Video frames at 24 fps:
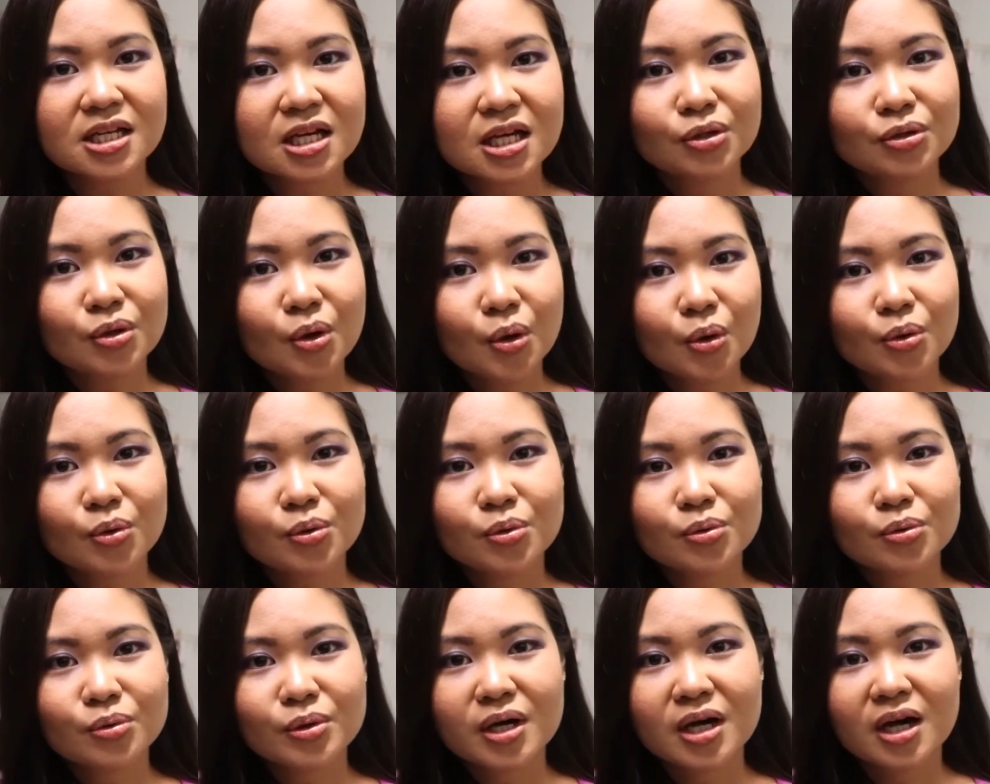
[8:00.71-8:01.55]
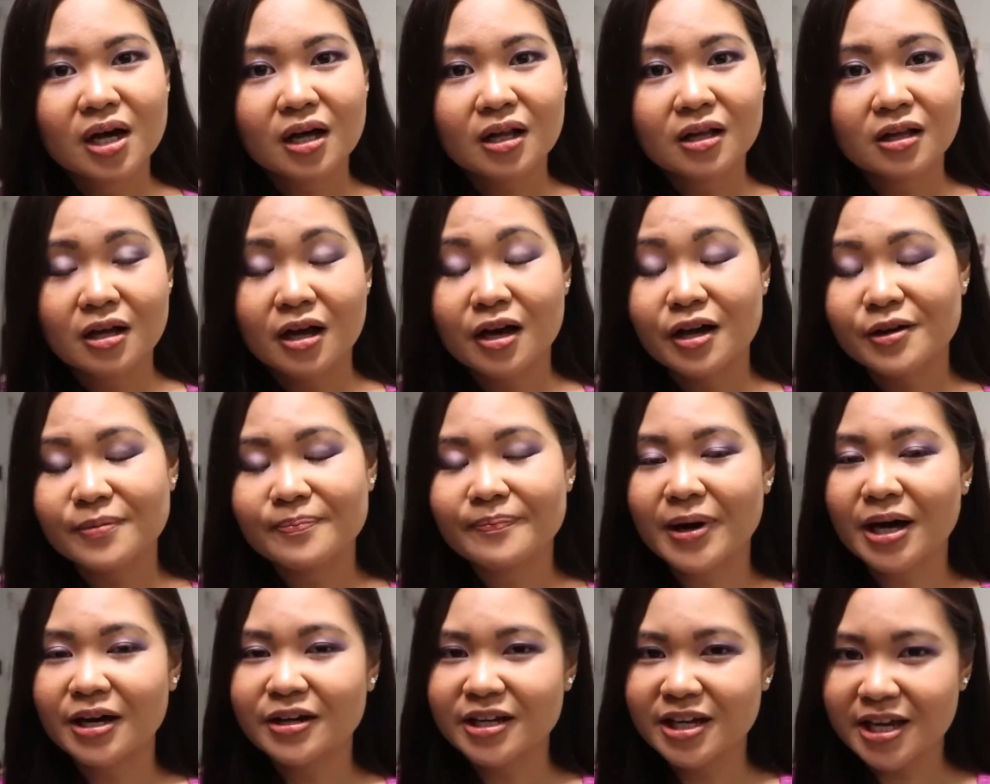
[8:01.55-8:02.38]
know a lot
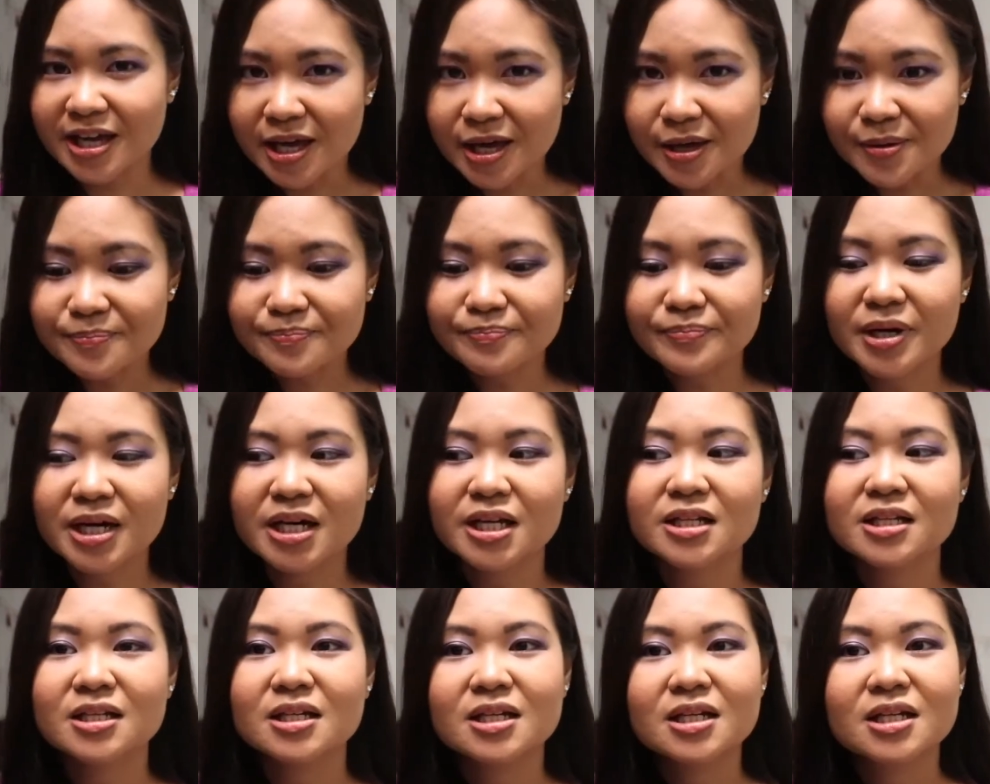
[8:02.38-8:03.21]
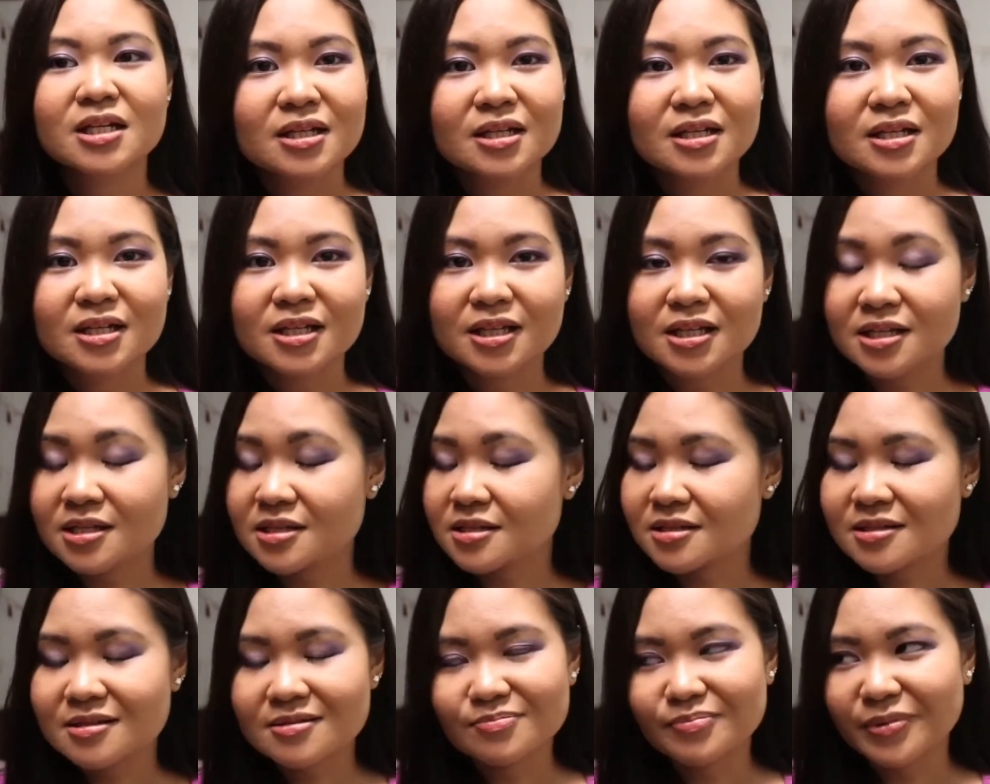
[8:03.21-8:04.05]
about him, but
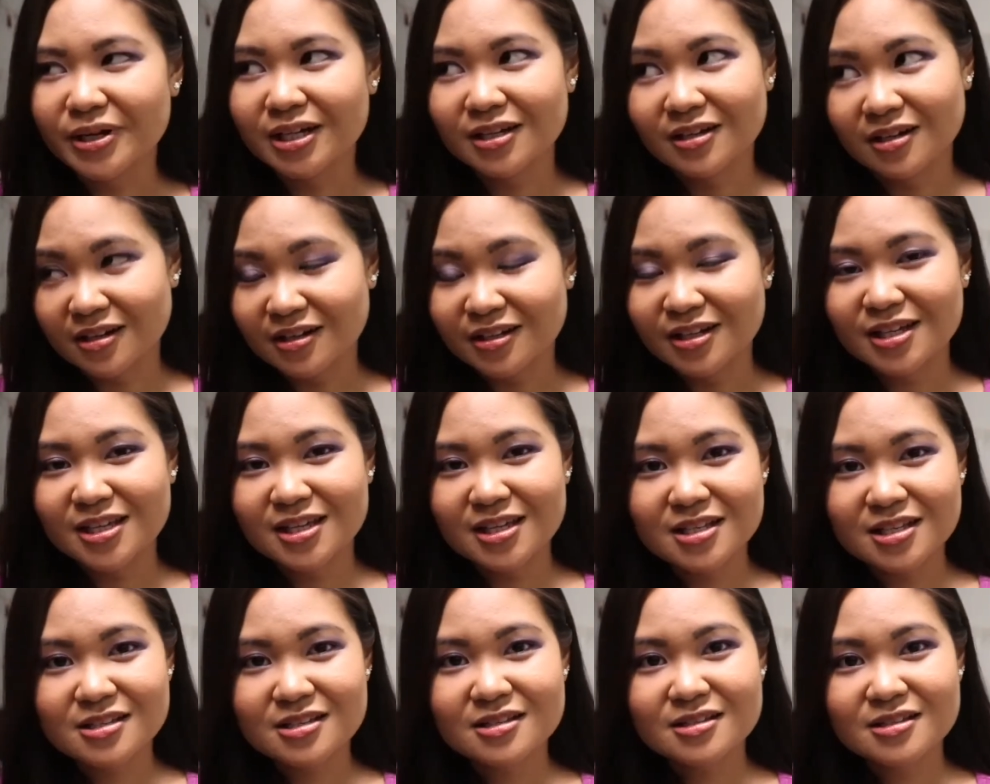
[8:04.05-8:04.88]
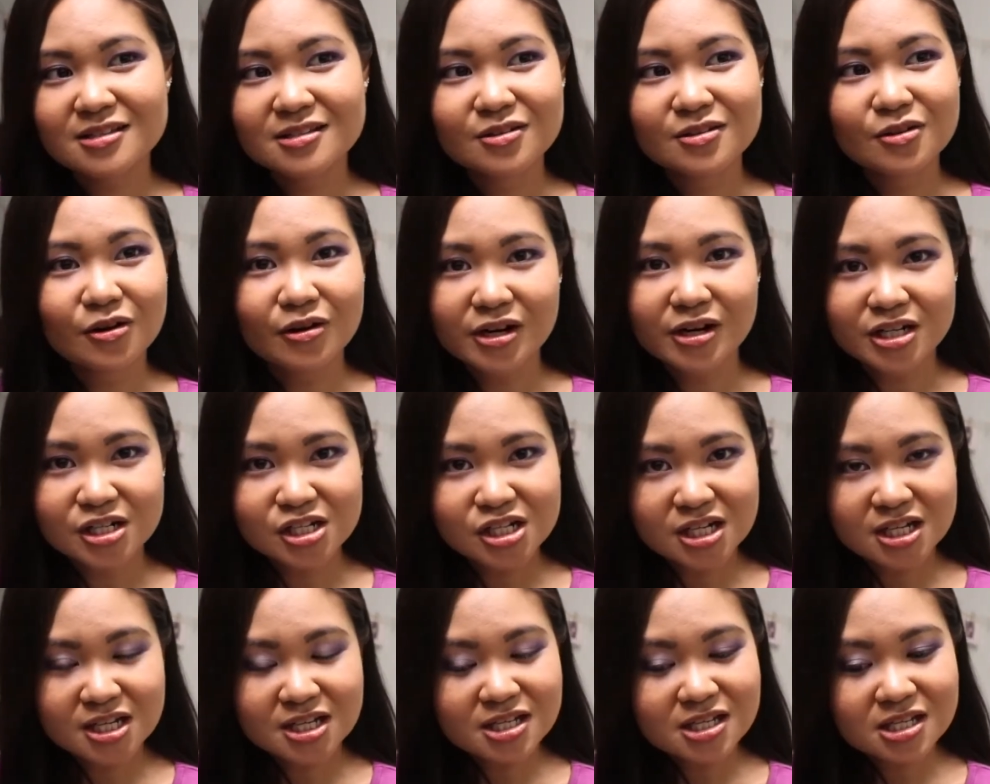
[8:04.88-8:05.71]
my god, he's
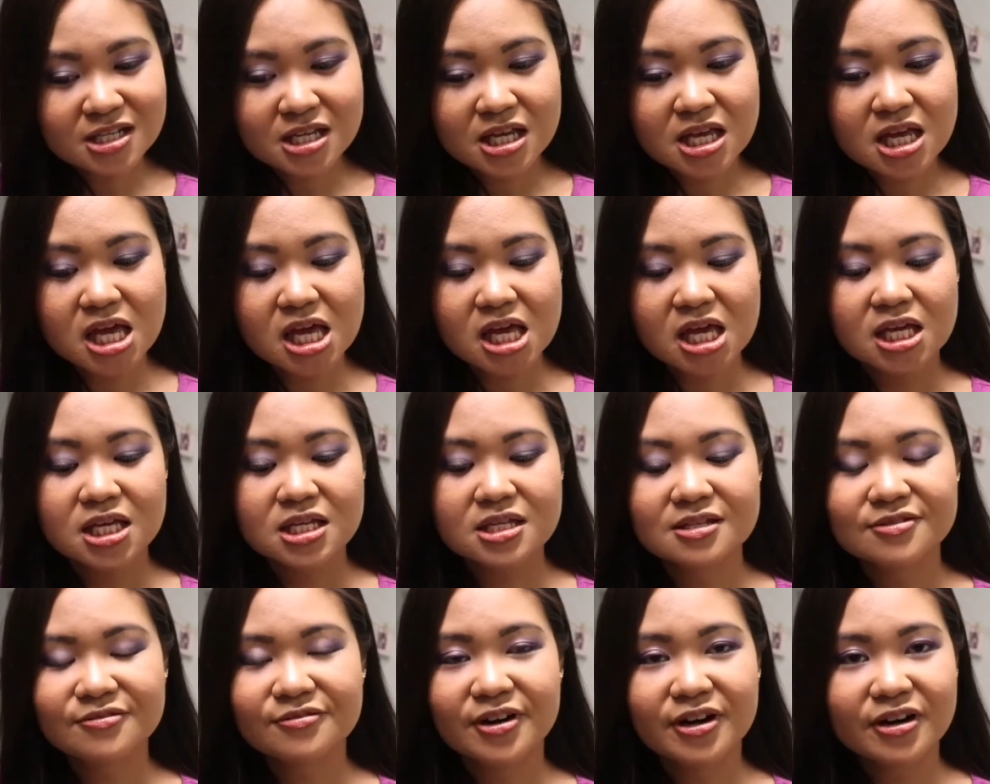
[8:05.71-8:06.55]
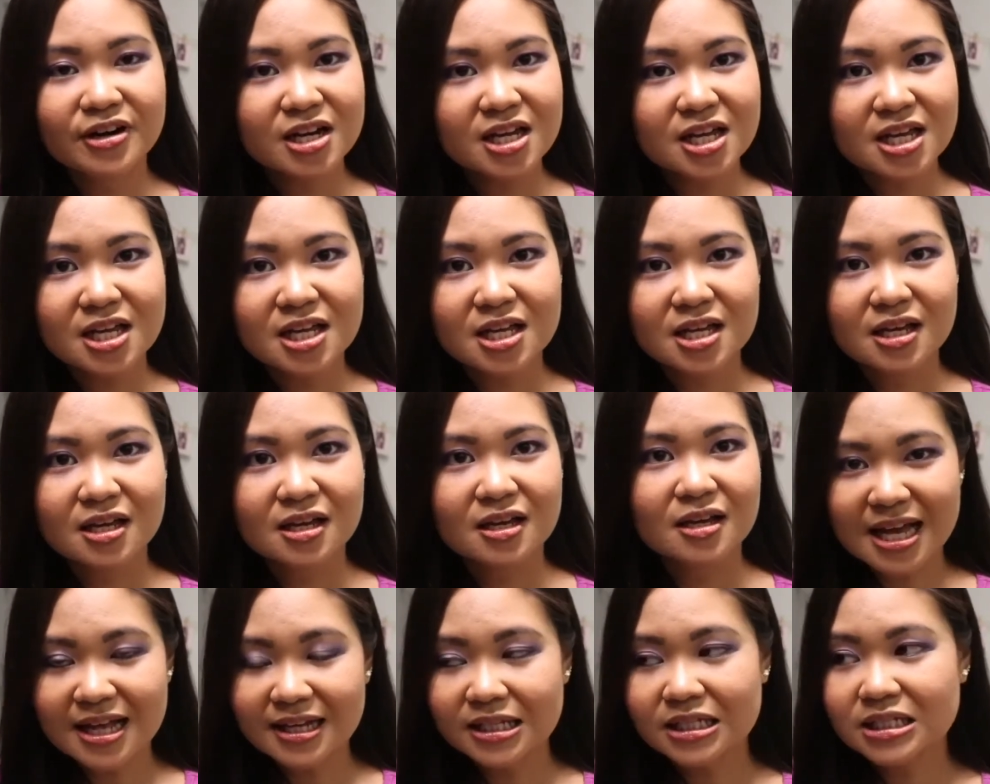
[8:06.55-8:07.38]
gorgeous. He is very
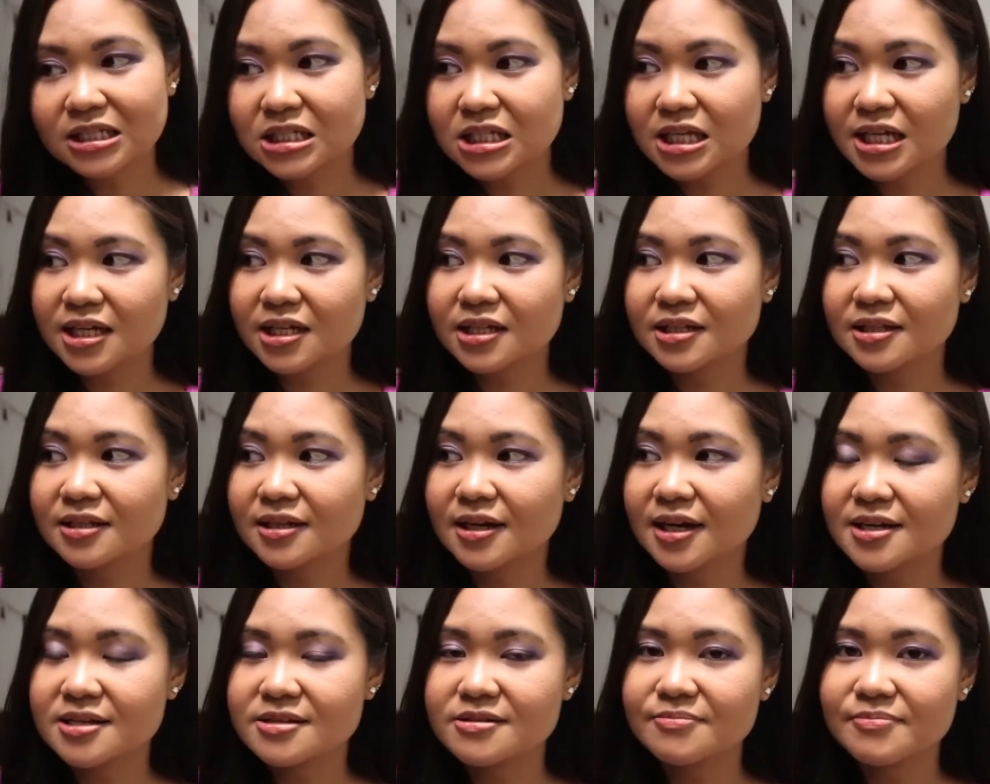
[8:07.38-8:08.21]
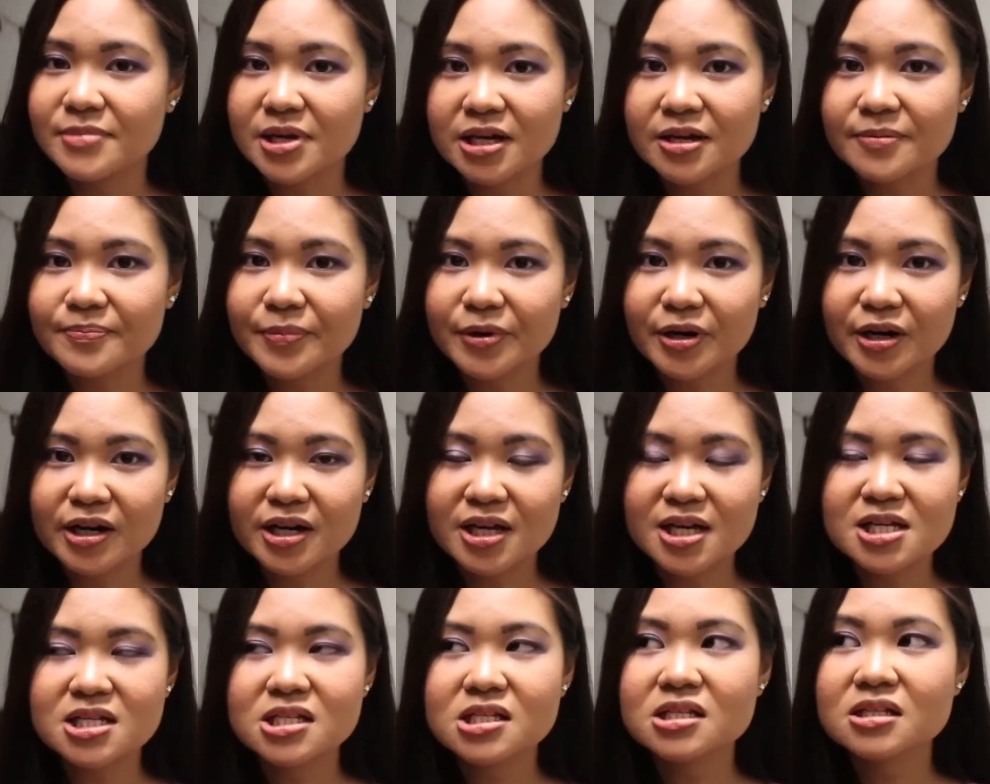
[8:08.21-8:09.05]
talented as a makeup
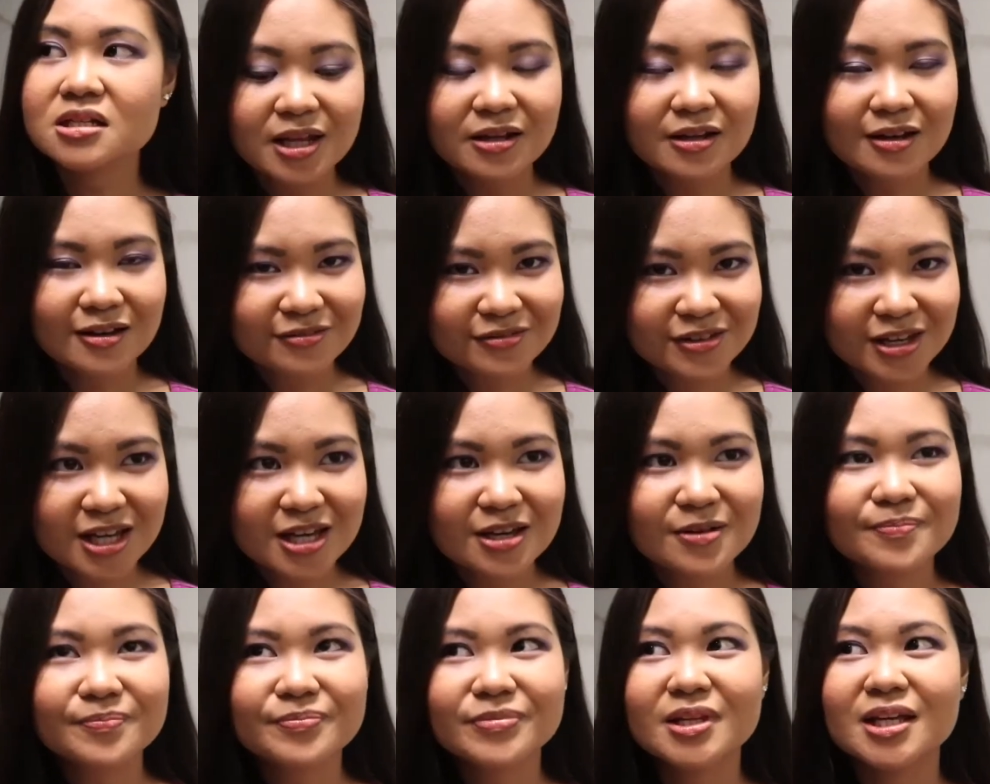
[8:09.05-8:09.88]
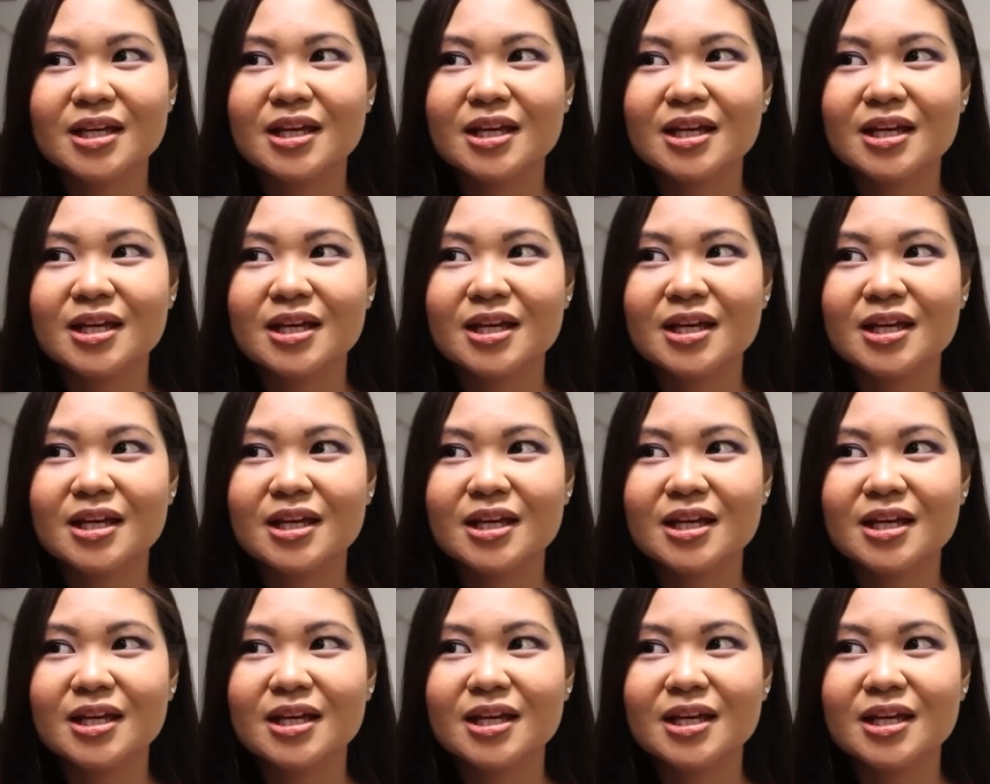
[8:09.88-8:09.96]
artist. I love him.